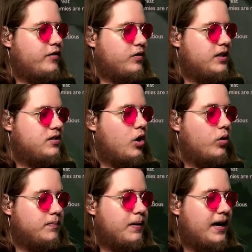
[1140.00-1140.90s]
of is
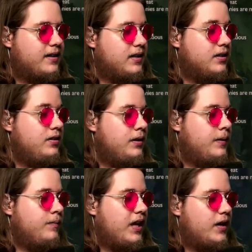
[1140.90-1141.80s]
going back here.
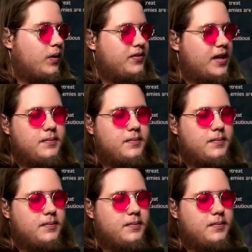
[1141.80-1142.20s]
And what that